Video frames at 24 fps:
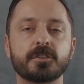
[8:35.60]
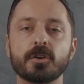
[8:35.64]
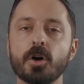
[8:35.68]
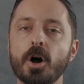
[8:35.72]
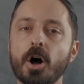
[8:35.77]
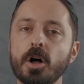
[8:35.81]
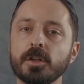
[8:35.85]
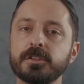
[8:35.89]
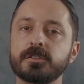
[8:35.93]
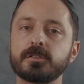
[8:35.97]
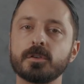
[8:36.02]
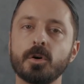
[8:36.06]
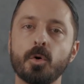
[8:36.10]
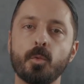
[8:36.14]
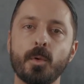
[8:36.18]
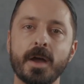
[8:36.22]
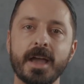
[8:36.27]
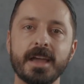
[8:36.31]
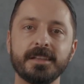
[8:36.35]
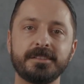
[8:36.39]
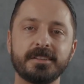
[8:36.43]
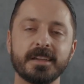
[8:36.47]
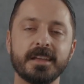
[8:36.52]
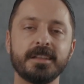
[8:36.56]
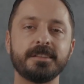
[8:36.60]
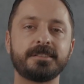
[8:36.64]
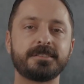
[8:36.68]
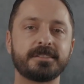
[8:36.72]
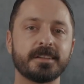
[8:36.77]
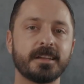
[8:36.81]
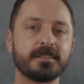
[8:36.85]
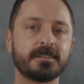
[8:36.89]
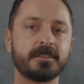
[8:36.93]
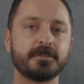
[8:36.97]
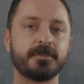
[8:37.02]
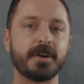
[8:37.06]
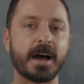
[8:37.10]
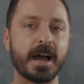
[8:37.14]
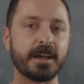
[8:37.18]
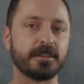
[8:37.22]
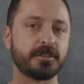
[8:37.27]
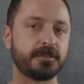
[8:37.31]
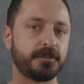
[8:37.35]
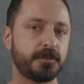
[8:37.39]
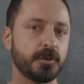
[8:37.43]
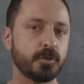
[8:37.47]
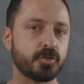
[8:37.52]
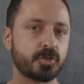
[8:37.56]
are also a way to
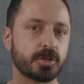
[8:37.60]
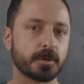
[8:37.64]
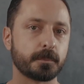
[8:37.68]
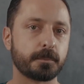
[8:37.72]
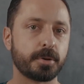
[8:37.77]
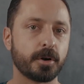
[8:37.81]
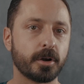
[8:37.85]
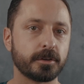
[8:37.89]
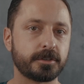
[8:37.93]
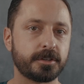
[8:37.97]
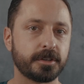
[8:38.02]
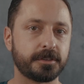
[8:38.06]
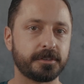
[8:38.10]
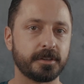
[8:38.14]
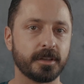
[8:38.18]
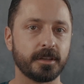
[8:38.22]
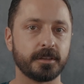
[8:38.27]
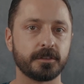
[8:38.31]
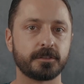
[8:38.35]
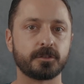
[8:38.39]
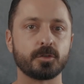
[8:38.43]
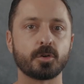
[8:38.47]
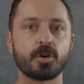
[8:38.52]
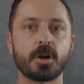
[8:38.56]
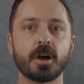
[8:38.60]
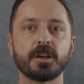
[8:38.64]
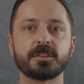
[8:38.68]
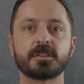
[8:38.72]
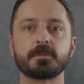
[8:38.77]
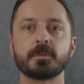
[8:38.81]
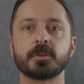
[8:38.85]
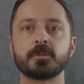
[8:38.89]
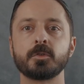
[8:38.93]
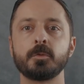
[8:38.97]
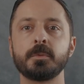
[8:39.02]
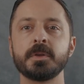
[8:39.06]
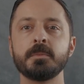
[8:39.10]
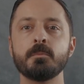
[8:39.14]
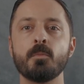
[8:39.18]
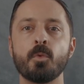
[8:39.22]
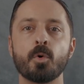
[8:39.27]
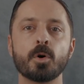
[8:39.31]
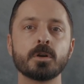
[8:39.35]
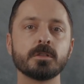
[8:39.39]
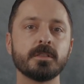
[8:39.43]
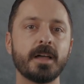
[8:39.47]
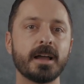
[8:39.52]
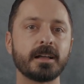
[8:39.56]
incentivize future purchases, so customers will be
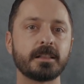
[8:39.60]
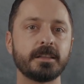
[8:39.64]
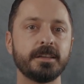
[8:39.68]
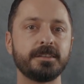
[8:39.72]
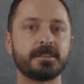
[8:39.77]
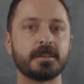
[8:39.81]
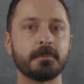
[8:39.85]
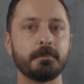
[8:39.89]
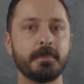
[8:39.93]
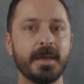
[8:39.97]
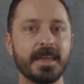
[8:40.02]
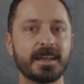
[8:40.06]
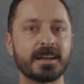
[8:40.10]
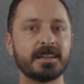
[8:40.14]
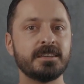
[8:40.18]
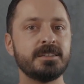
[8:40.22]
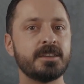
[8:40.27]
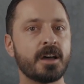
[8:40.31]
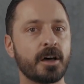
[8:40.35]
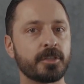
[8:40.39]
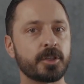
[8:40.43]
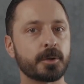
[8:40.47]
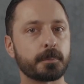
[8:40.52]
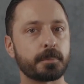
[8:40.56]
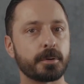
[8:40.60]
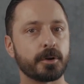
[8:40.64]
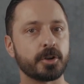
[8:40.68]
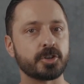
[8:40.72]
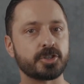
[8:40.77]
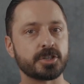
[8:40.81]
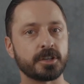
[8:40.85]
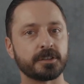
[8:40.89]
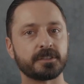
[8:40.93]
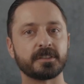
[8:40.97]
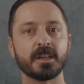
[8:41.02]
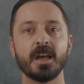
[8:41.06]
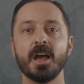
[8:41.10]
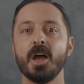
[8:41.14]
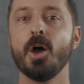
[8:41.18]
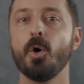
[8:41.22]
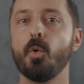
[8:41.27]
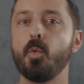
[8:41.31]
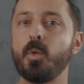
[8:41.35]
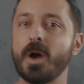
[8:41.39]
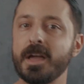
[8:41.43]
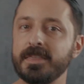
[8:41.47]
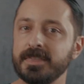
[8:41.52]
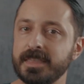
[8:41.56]
more likely to make another purchase
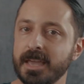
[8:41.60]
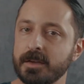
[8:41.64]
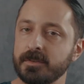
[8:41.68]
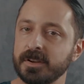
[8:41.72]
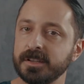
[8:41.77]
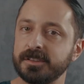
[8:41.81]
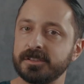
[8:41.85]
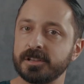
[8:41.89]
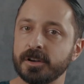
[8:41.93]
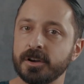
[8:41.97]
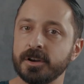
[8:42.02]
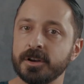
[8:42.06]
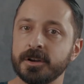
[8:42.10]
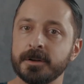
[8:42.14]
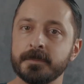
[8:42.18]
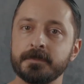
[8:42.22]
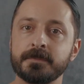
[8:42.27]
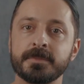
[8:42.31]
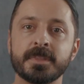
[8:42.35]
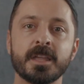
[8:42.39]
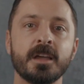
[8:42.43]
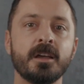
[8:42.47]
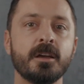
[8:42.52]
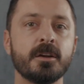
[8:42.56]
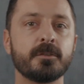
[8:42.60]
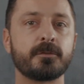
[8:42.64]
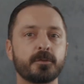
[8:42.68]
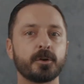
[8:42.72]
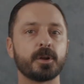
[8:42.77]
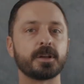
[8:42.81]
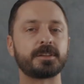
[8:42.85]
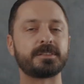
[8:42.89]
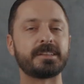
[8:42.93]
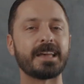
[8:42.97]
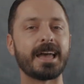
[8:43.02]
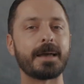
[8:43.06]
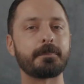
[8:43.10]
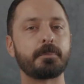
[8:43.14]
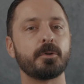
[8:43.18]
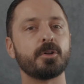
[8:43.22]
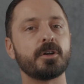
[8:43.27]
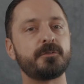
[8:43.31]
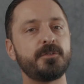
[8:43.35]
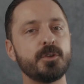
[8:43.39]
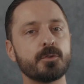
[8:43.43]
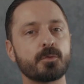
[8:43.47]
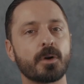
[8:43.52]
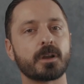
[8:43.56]
when they return. For example,
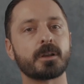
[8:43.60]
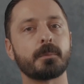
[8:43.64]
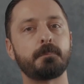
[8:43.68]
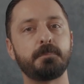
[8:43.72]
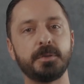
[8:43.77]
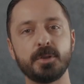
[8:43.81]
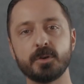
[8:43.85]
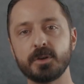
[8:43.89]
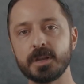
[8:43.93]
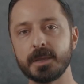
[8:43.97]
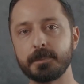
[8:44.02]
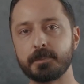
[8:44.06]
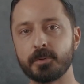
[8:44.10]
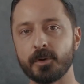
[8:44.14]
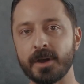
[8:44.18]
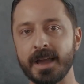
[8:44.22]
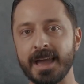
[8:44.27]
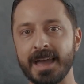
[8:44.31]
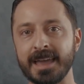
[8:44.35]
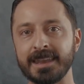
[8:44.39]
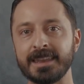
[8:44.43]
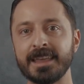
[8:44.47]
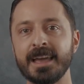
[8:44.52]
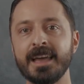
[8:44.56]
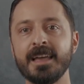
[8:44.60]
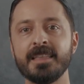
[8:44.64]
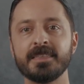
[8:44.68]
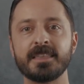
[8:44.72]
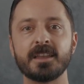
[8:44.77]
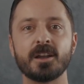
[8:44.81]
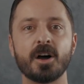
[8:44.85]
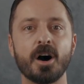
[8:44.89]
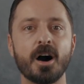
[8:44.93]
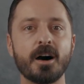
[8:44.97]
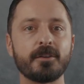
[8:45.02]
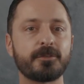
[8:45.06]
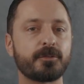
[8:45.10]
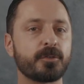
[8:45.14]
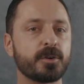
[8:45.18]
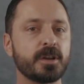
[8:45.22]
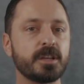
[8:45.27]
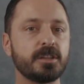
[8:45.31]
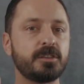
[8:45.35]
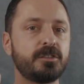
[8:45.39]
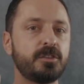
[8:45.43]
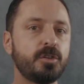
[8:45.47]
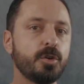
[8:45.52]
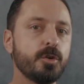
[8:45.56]
if you run a beauty brand, then
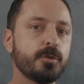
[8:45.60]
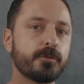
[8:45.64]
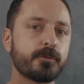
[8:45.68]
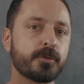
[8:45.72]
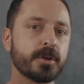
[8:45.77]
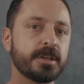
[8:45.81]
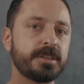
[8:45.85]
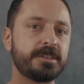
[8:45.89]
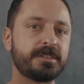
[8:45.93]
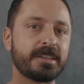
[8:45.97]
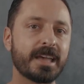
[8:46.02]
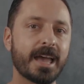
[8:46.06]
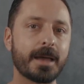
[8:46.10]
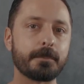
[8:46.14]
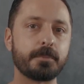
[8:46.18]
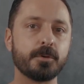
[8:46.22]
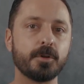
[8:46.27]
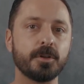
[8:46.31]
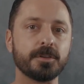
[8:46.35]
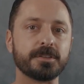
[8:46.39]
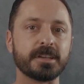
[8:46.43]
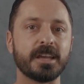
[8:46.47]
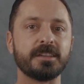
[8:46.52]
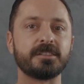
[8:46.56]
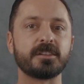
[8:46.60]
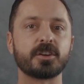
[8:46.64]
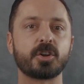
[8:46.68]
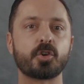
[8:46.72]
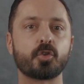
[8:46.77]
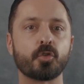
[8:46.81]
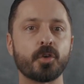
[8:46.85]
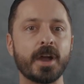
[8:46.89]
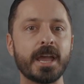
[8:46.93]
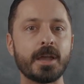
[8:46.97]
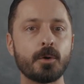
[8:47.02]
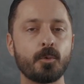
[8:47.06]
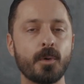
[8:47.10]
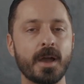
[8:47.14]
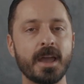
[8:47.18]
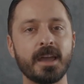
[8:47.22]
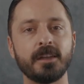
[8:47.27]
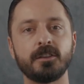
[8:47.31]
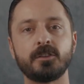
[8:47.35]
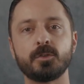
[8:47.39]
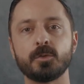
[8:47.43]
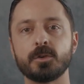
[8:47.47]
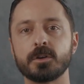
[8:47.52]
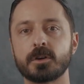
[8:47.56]
offering 2 free samples is a great way
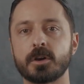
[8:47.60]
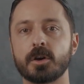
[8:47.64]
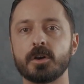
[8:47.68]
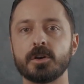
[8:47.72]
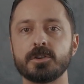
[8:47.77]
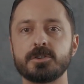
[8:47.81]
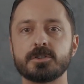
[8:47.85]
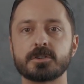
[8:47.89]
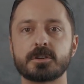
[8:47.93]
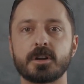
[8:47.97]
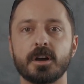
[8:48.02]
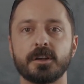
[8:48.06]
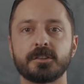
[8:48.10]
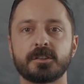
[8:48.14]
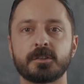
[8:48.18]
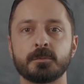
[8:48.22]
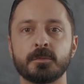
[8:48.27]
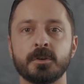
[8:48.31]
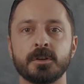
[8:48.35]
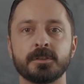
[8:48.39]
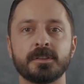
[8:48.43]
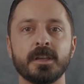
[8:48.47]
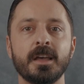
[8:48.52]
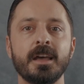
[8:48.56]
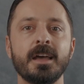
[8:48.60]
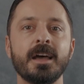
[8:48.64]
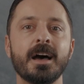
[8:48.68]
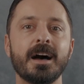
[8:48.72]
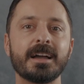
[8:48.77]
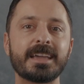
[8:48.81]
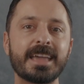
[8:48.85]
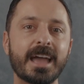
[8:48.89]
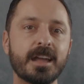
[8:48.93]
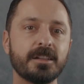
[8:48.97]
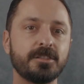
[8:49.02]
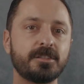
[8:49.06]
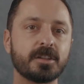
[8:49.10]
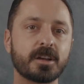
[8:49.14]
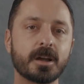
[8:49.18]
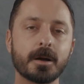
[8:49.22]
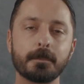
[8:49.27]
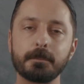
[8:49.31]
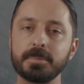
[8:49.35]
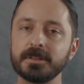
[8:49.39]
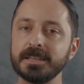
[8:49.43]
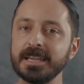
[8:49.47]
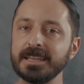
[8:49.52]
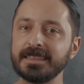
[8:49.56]
to encourage your customers, again, to
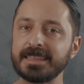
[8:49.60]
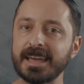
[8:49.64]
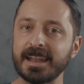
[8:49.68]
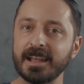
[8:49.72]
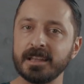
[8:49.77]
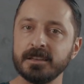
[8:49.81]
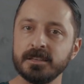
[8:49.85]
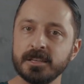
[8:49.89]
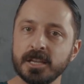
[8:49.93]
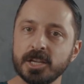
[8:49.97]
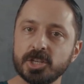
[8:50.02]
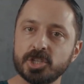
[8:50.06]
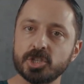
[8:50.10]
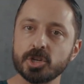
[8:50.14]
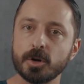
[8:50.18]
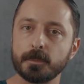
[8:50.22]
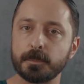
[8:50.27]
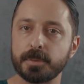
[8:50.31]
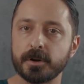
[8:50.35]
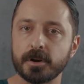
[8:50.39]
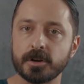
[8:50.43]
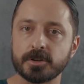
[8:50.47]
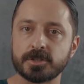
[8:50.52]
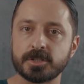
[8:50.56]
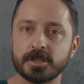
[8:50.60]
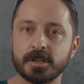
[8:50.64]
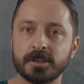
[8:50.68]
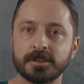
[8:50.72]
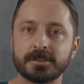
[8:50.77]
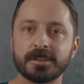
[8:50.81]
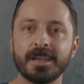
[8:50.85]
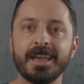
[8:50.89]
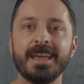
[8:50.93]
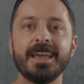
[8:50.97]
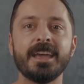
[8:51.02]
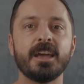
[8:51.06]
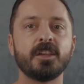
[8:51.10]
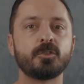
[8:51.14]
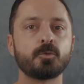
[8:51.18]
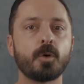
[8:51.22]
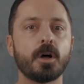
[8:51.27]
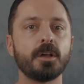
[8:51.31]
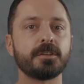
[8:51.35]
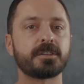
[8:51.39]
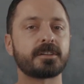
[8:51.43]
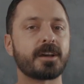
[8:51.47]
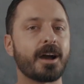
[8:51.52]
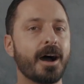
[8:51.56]
complete that initial purchase, as well
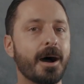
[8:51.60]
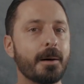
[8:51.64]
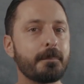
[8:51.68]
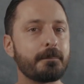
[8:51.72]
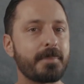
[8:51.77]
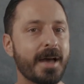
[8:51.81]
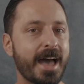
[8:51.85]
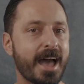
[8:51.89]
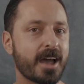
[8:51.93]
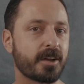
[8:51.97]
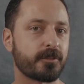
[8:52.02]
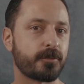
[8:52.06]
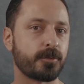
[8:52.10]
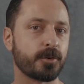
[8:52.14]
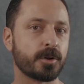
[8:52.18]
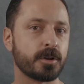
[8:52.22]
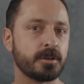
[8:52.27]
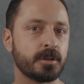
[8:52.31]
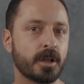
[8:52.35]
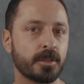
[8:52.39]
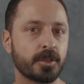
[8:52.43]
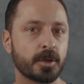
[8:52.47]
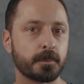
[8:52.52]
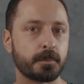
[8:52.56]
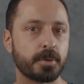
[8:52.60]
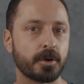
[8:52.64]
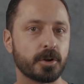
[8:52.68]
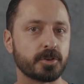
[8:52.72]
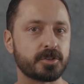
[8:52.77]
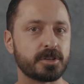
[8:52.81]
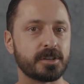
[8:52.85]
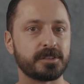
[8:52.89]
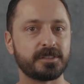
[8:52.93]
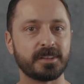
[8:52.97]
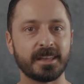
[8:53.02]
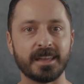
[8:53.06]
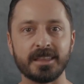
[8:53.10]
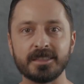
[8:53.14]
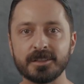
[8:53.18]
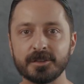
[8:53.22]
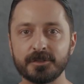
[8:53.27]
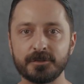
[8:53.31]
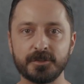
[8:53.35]
as come back for another purchase in the